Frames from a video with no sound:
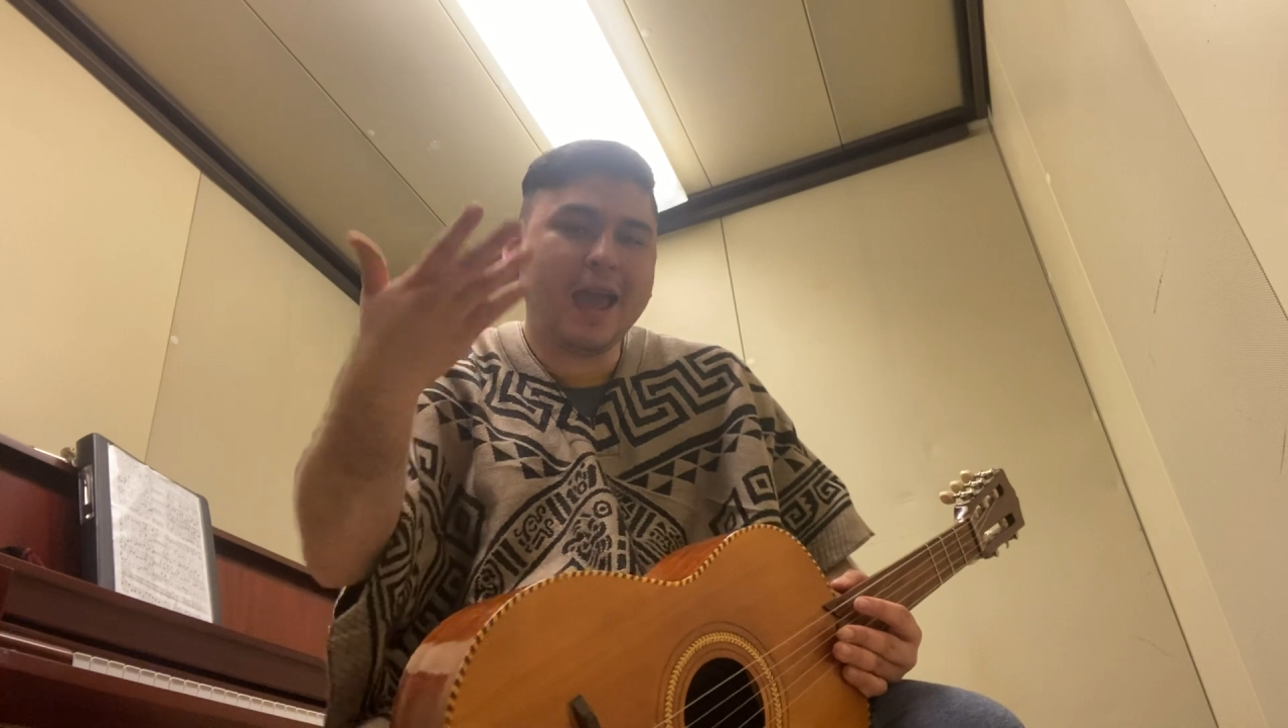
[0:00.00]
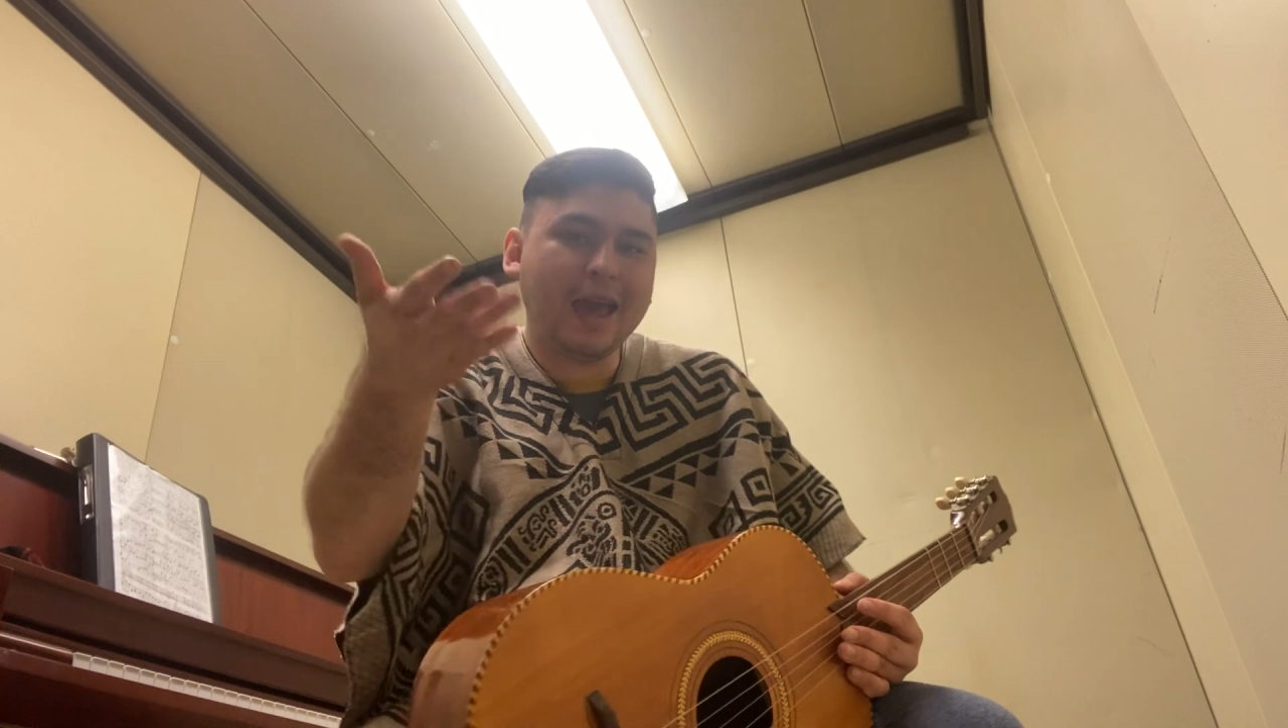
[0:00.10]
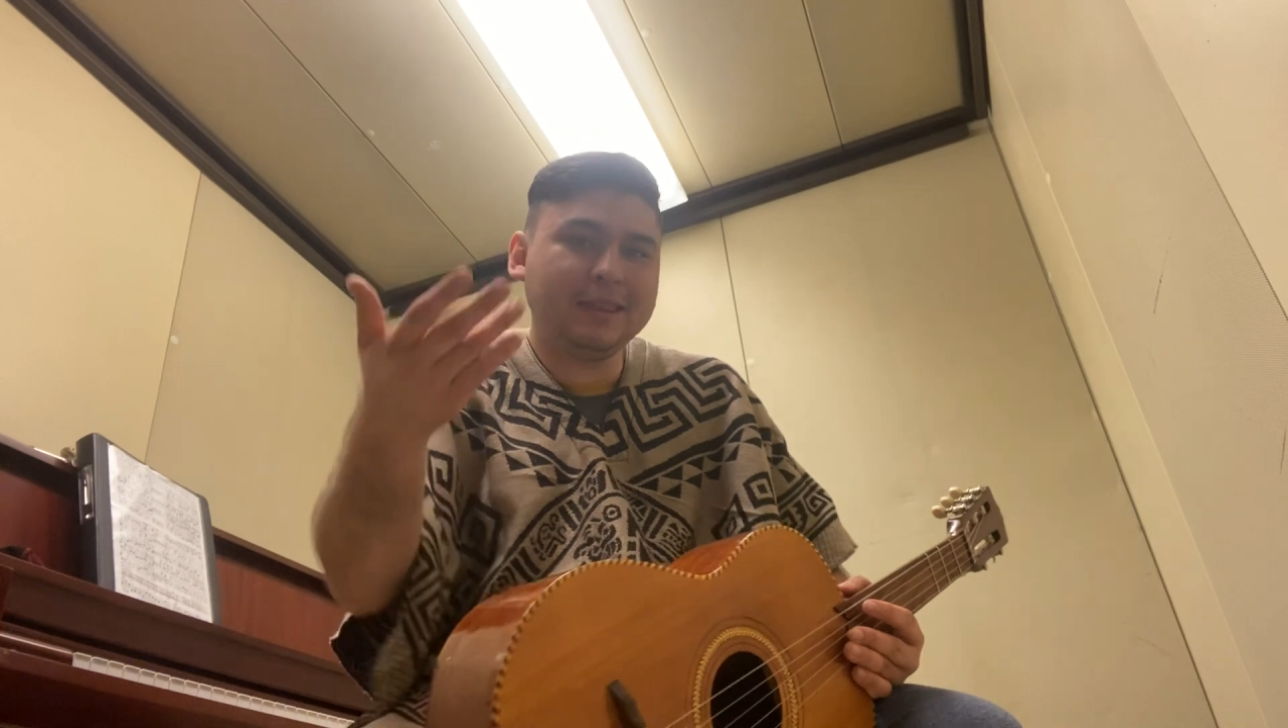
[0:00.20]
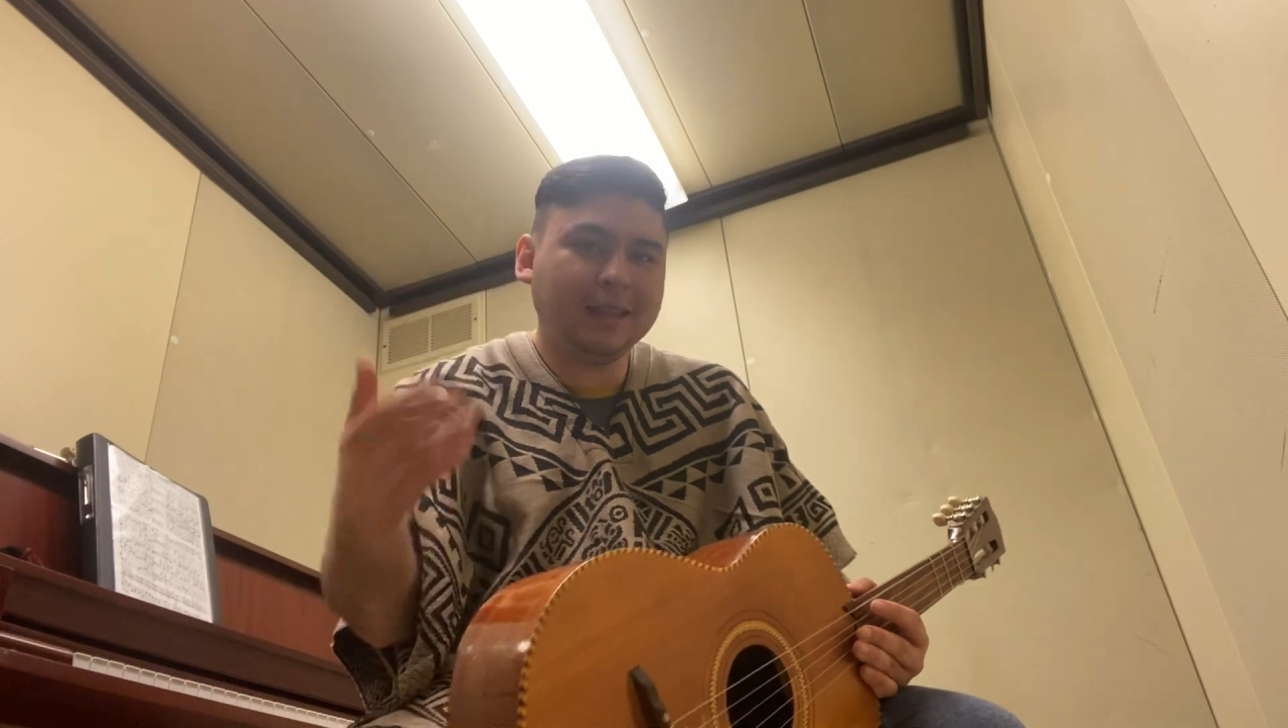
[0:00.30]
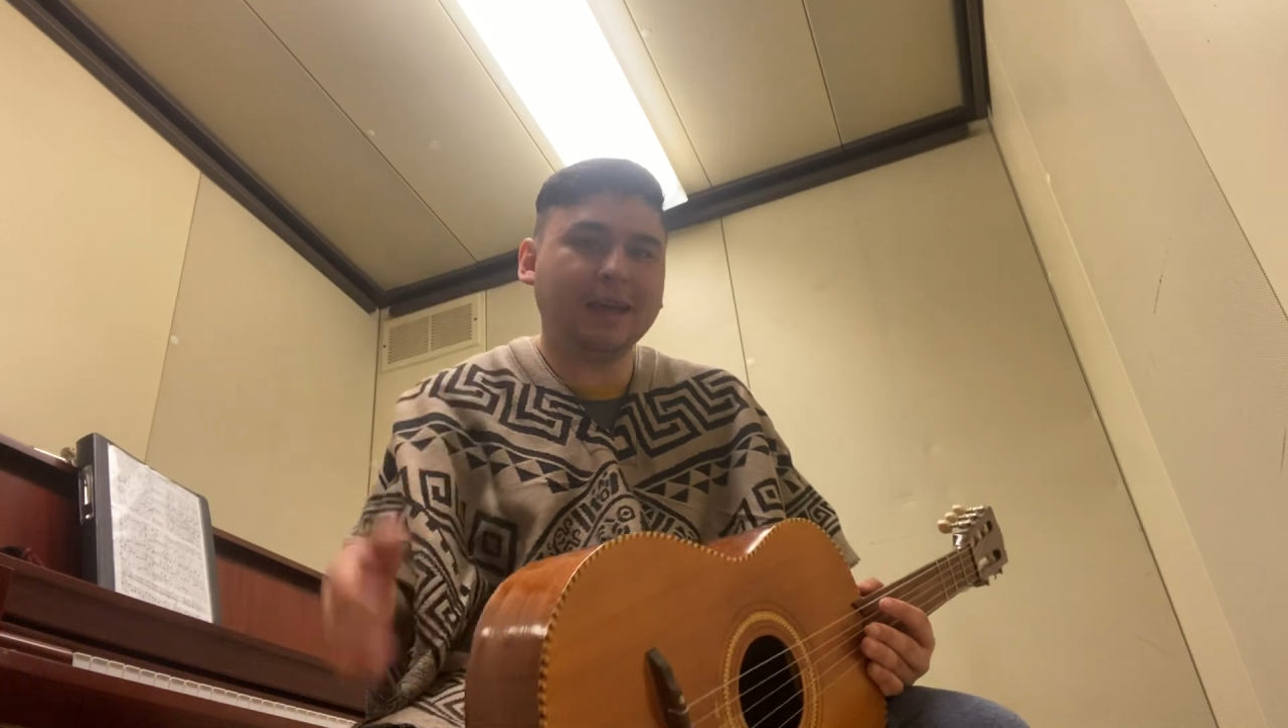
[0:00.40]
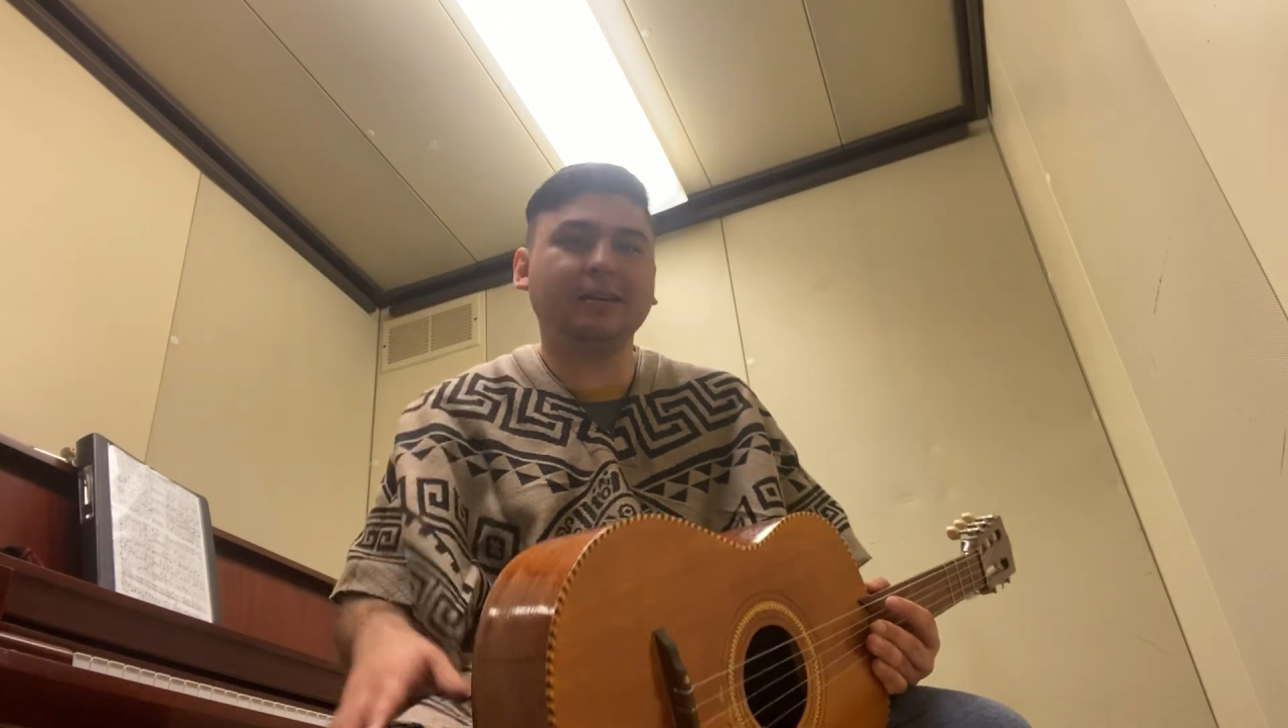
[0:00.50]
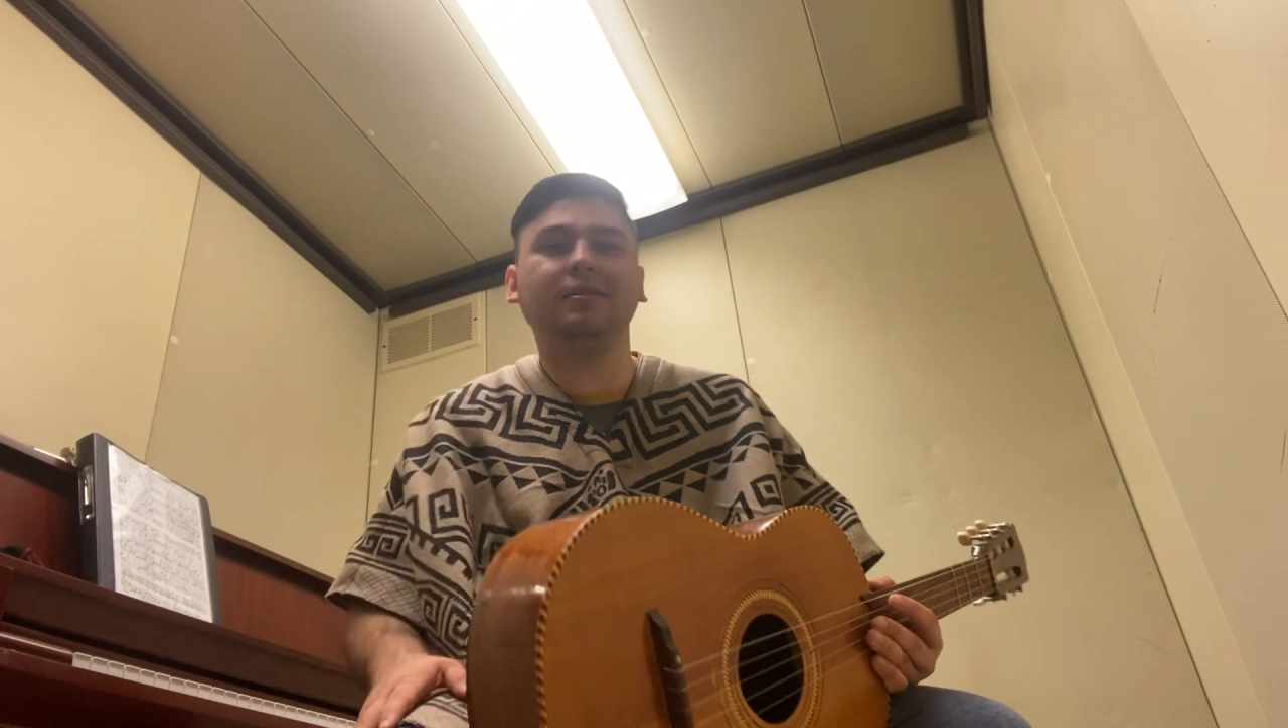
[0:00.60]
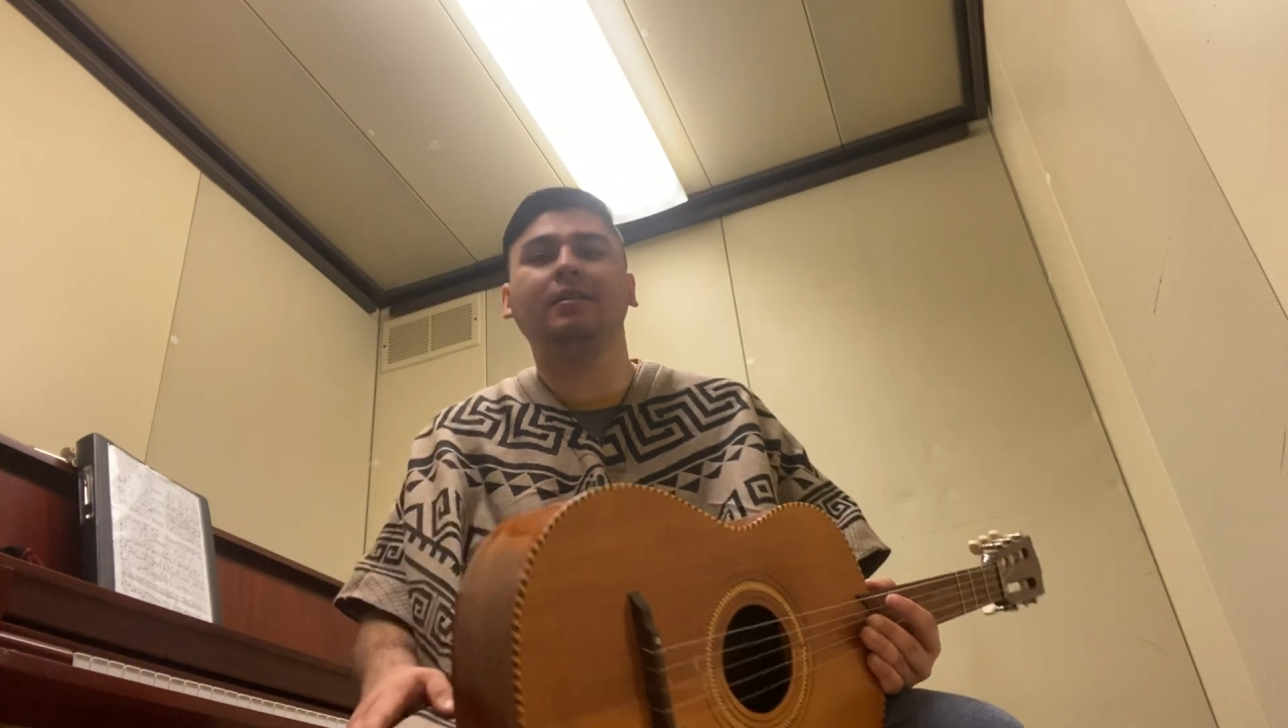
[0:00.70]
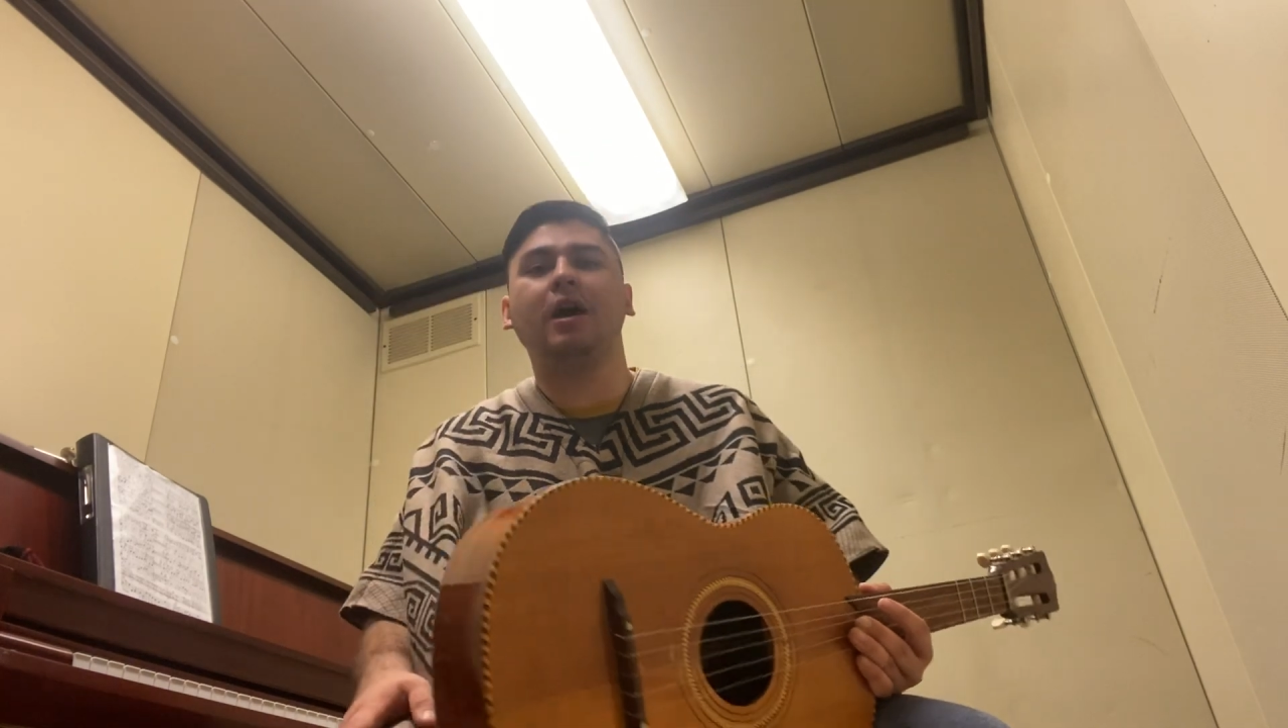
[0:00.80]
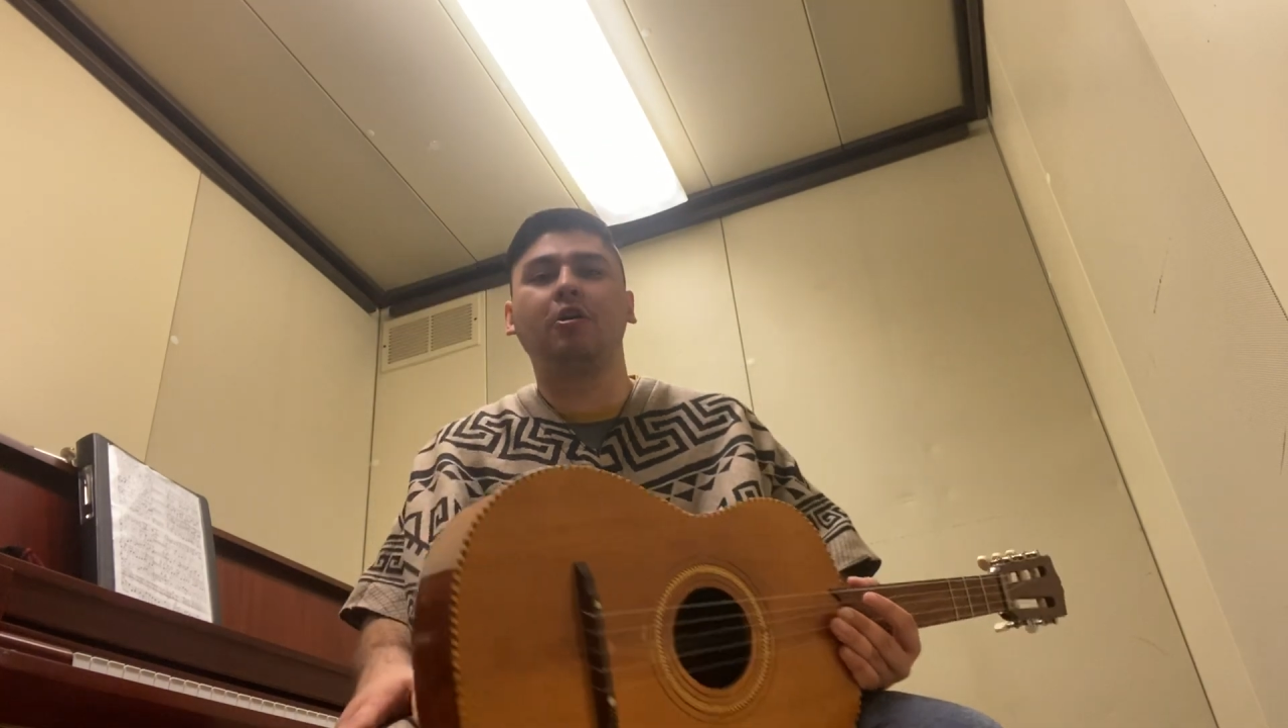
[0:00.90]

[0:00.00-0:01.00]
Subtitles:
and then